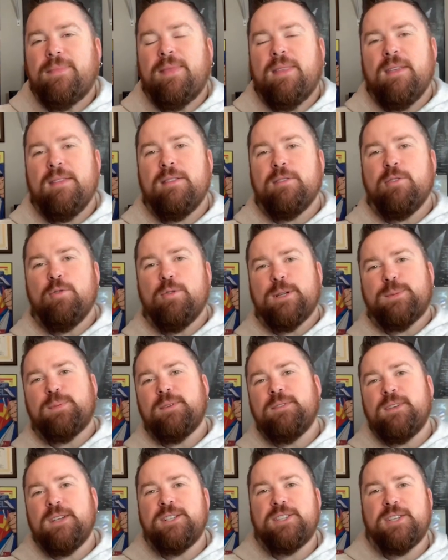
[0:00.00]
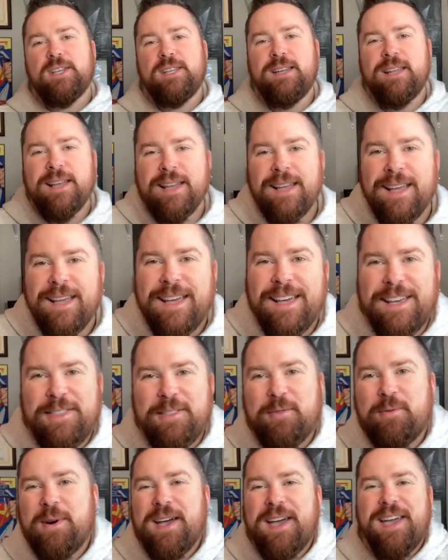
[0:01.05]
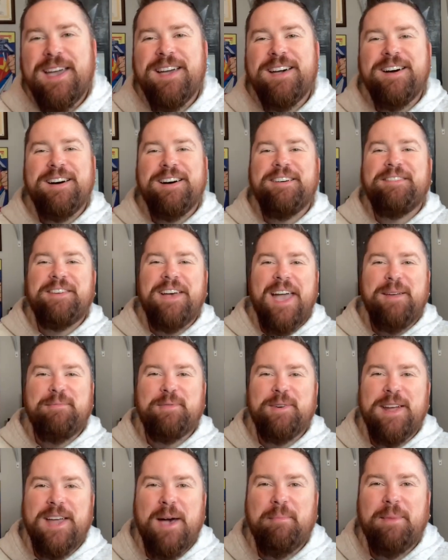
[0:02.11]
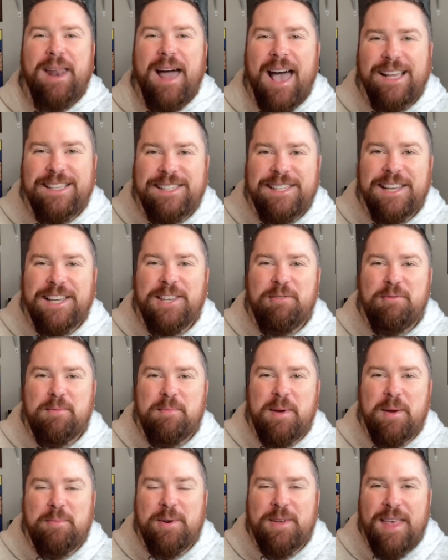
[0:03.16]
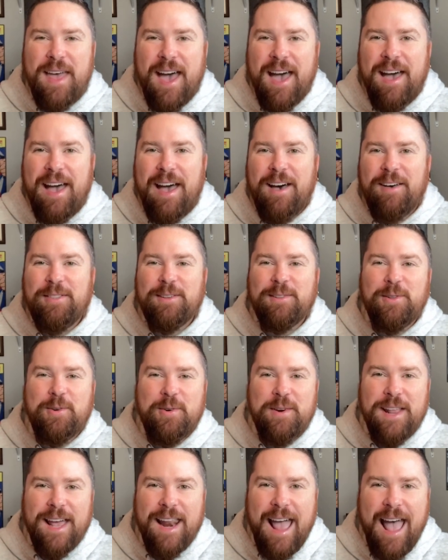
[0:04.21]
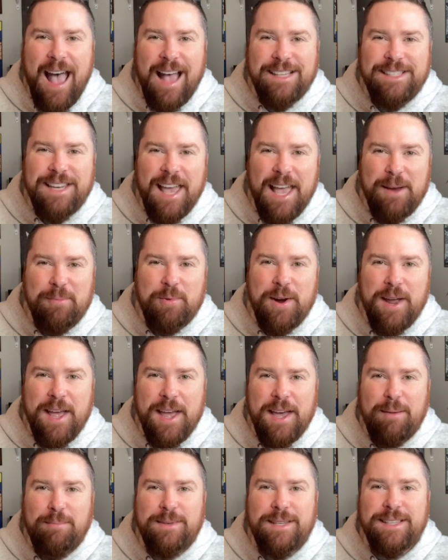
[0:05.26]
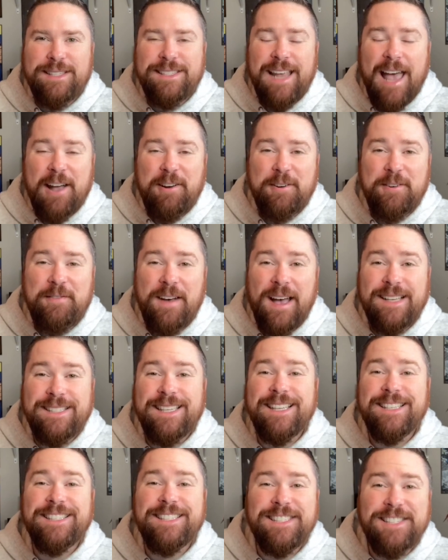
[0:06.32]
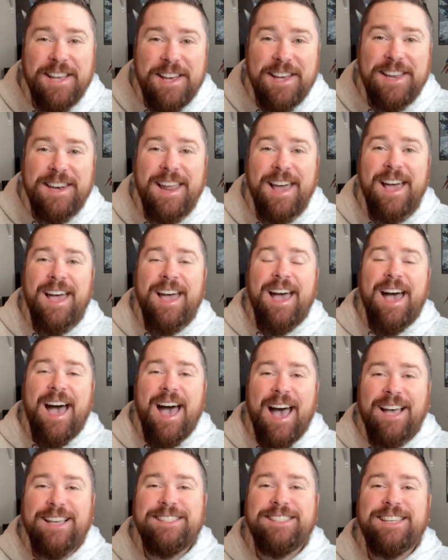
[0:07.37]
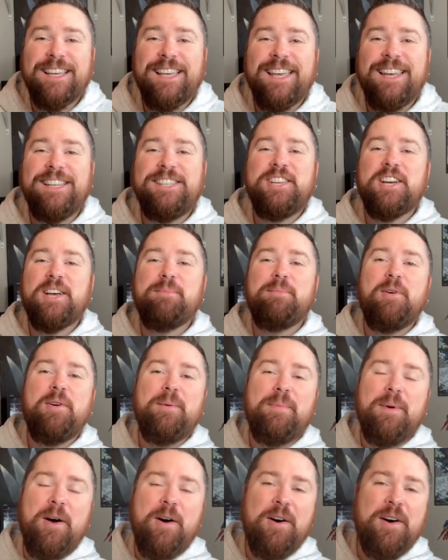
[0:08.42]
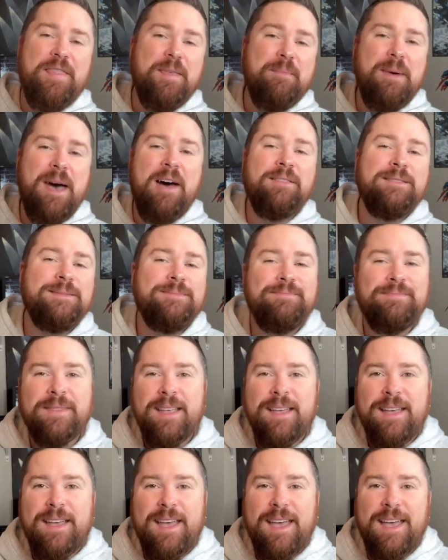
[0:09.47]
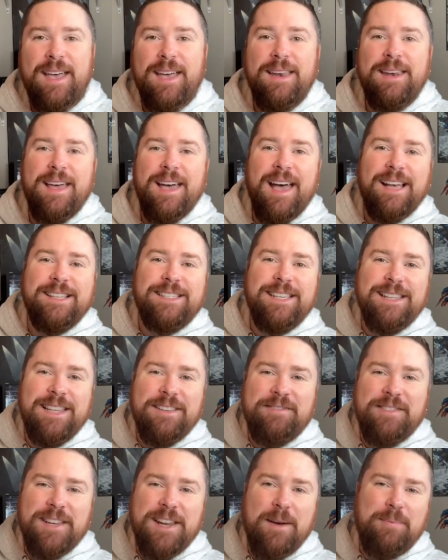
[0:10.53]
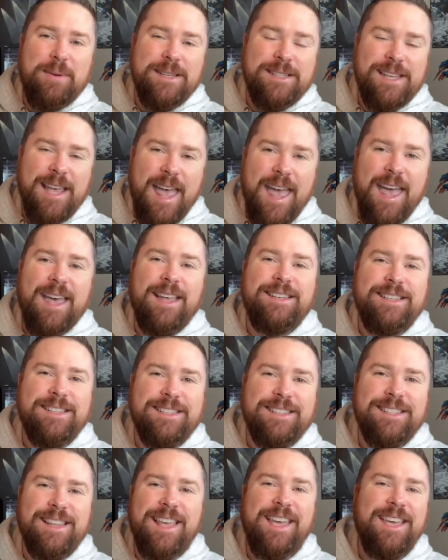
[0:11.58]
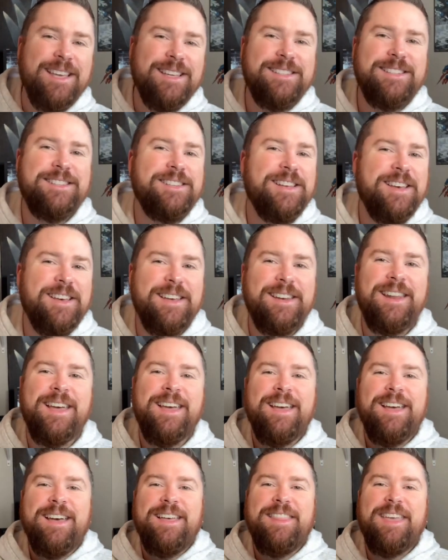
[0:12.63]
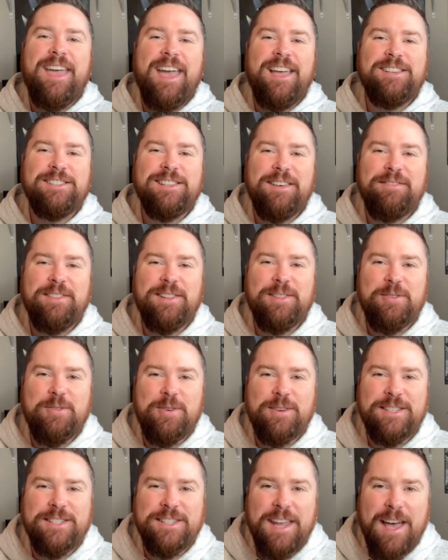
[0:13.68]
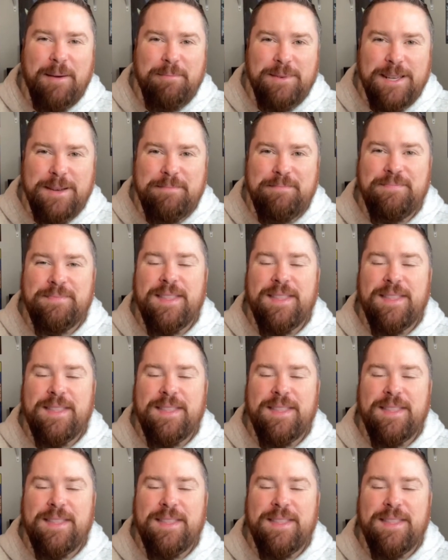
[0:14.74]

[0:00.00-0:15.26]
the Lord's provision in the way of Abraham and Isaac. You remember that, how the Lord had asked Abraham to sacrifice his son Isaac, and he took him up on the mountain. And uh, as he lifted up his hand to slay his son, the angel of the Lord stopped him